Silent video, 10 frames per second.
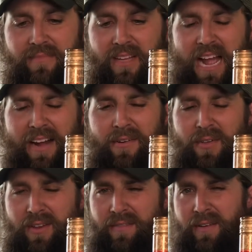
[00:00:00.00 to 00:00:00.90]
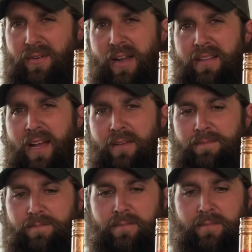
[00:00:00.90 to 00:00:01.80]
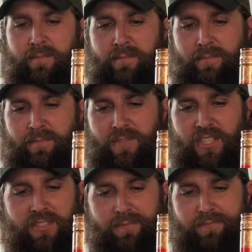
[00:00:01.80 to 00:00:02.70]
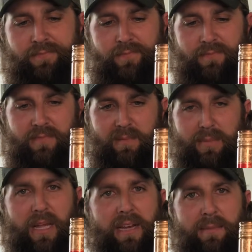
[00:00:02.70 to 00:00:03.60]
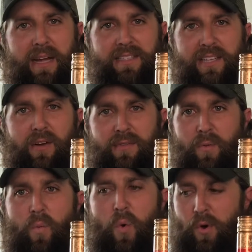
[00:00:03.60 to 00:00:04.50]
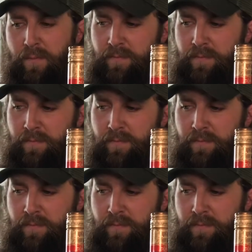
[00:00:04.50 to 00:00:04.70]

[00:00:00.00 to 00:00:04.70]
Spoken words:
I don't know that I've ever had that just plain by itself and warm.